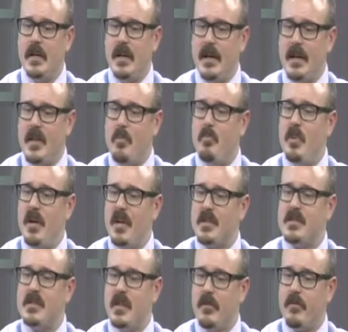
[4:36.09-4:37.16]
The
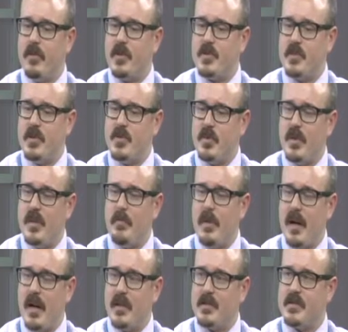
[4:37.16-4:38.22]
biggest difference between the
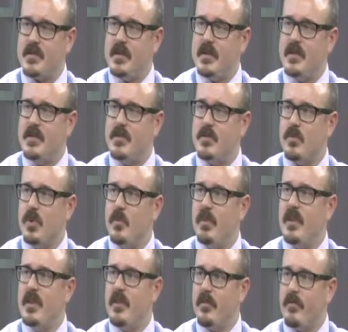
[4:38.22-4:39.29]
policies will be
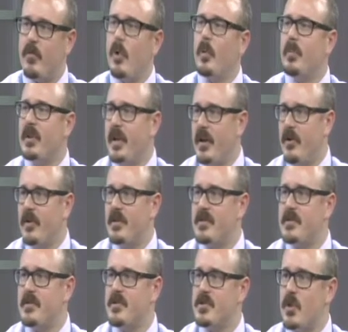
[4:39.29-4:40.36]
their
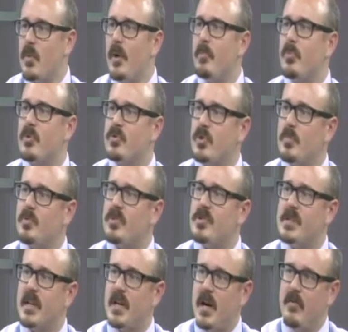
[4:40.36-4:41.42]
formularies, so what prescriptions
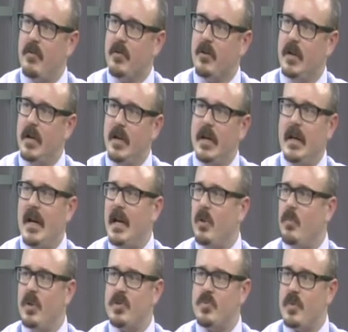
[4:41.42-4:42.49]
they cover and
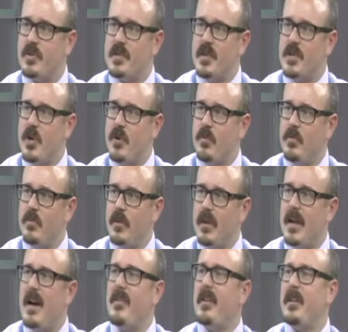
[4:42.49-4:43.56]
which ones they don't, and
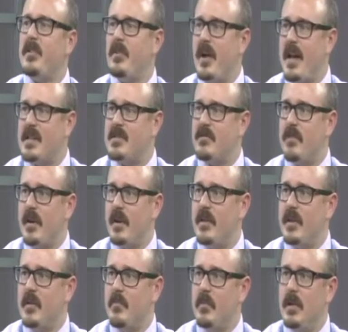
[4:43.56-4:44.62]
how they classify them.